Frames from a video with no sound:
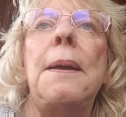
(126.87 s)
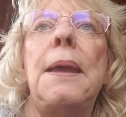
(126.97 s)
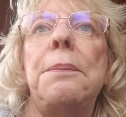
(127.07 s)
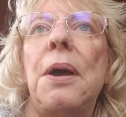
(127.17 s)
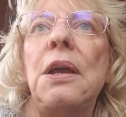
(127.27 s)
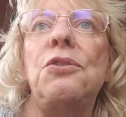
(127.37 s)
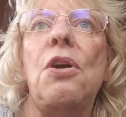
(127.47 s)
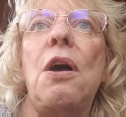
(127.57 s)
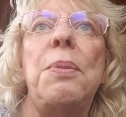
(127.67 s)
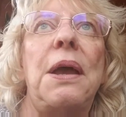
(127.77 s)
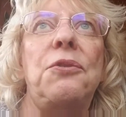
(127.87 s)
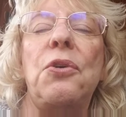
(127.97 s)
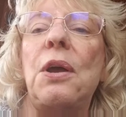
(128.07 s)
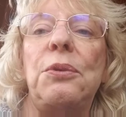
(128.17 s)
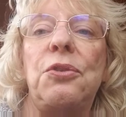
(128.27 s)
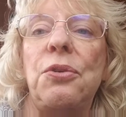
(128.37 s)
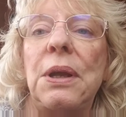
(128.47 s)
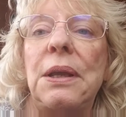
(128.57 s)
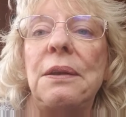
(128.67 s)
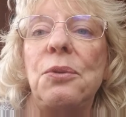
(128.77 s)
And my job after I was
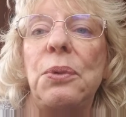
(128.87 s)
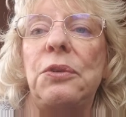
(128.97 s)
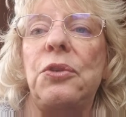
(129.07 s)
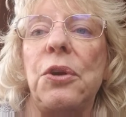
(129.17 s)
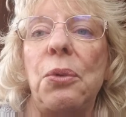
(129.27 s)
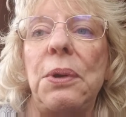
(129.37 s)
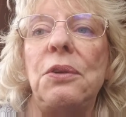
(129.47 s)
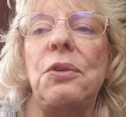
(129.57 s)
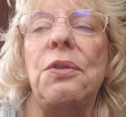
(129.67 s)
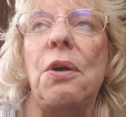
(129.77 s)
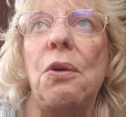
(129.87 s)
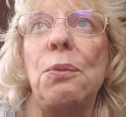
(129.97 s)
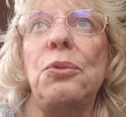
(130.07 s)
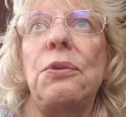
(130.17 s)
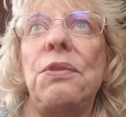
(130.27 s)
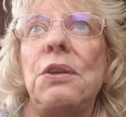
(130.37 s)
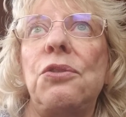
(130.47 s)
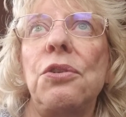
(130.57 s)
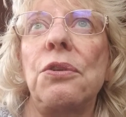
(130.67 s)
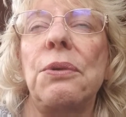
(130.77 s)
trained was to go into the homes of these
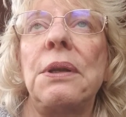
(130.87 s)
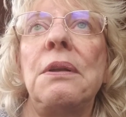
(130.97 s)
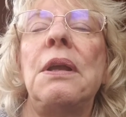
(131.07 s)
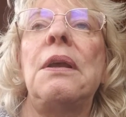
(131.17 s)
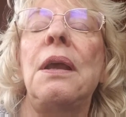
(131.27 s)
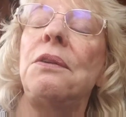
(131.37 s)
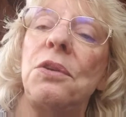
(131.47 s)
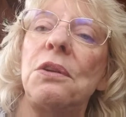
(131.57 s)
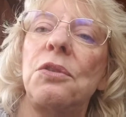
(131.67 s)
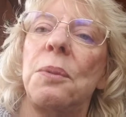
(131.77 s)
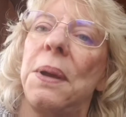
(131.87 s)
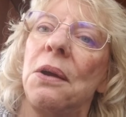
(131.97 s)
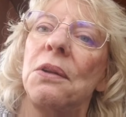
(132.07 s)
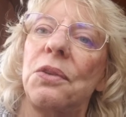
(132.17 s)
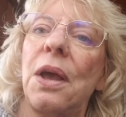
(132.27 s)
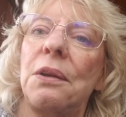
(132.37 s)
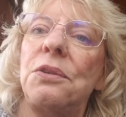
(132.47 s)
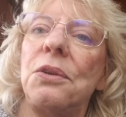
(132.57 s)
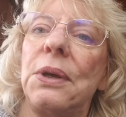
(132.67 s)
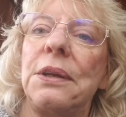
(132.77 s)
children and teach the parents how to
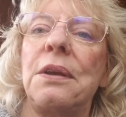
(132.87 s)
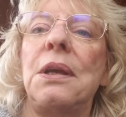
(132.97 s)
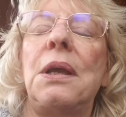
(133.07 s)
do it.